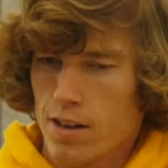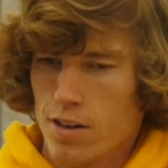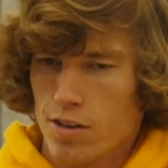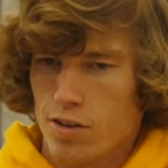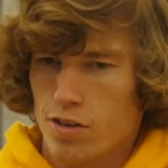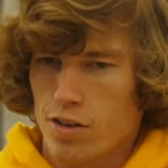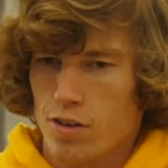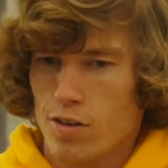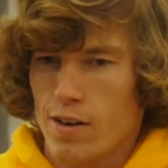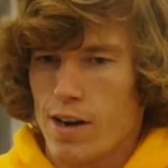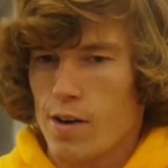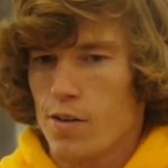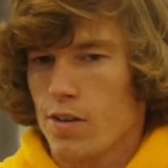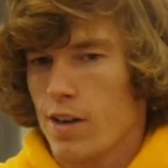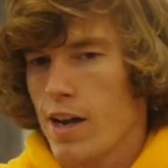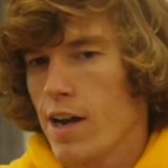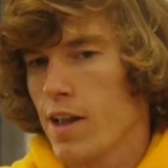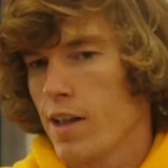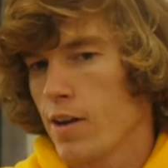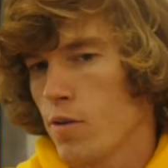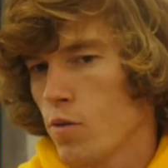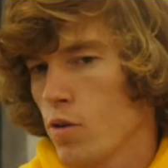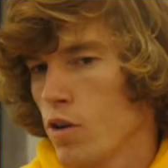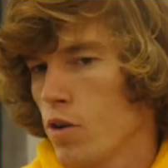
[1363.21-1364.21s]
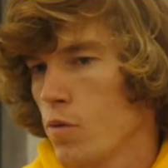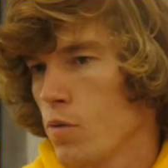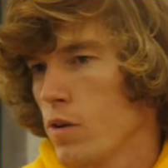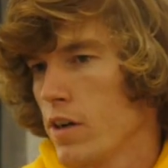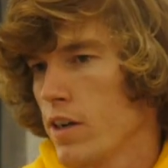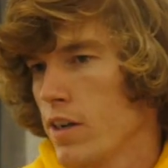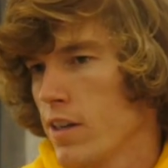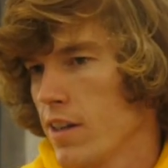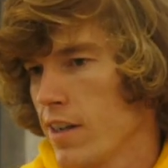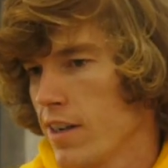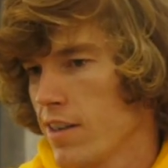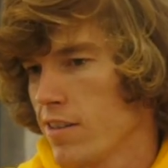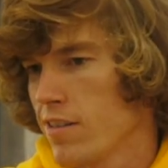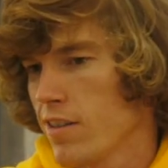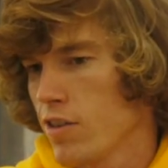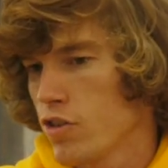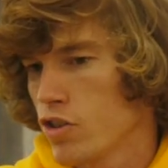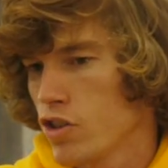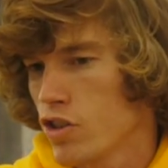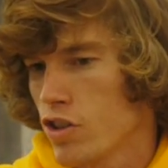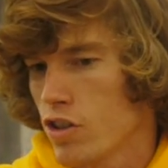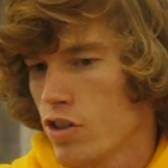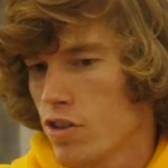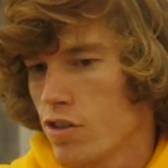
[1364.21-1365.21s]
So I like really wanted to like sell
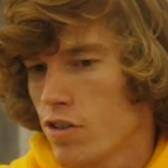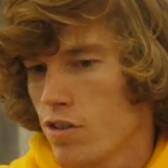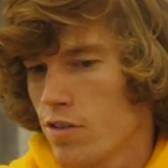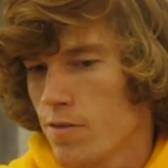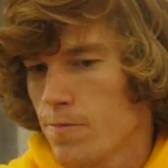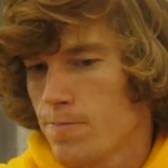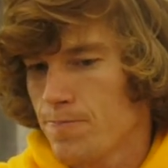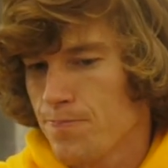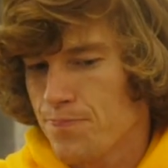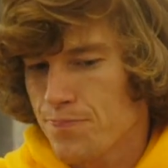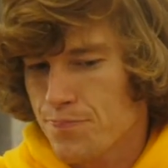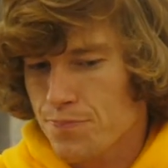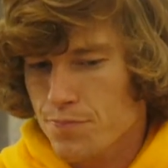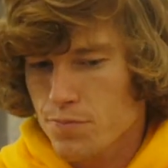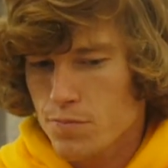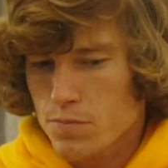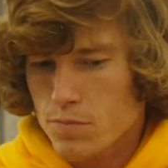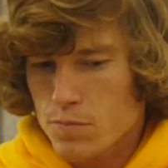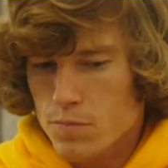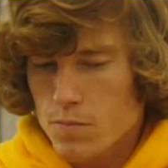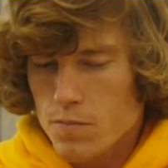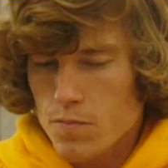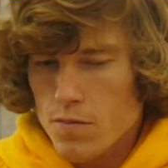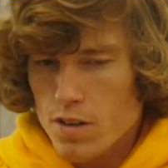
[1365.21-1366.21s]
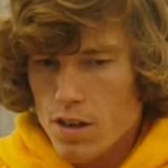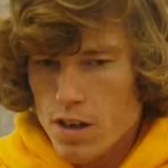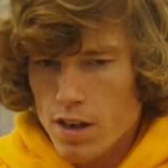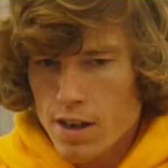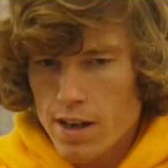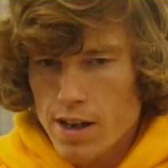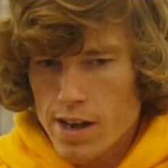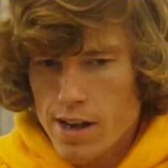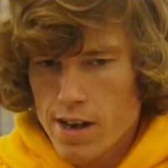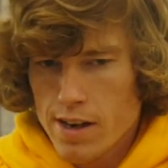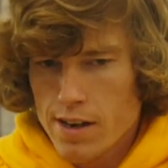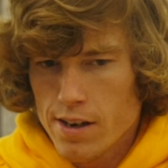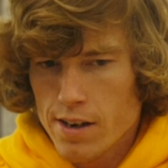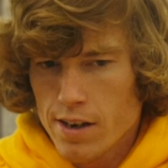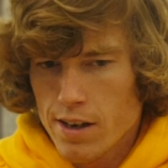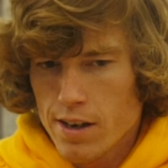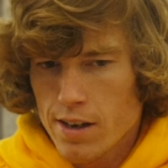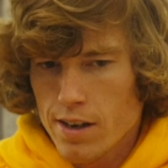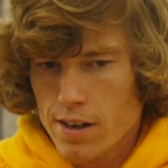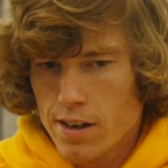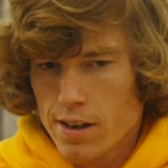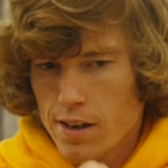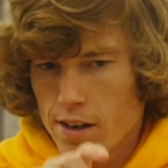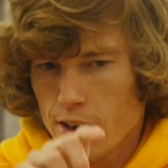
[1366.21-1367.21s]
shirts, and
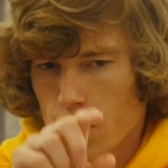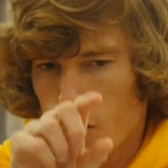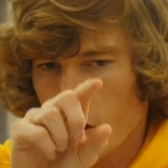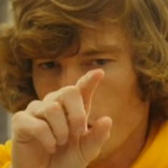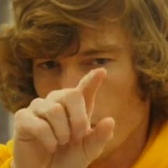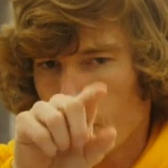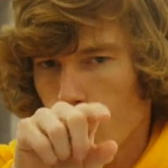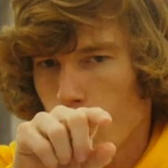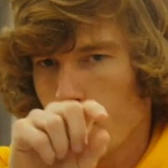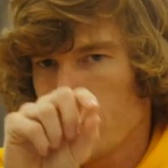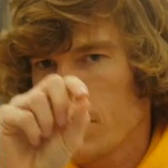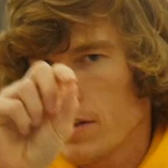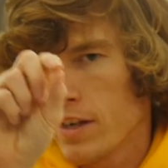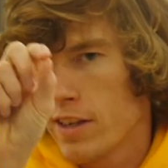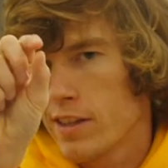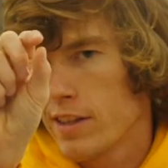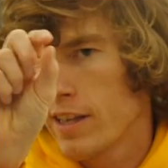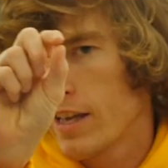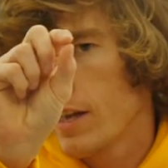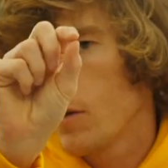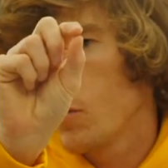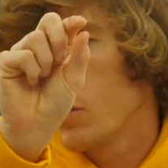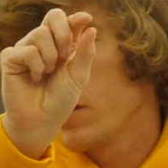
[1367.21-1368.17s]
on the website it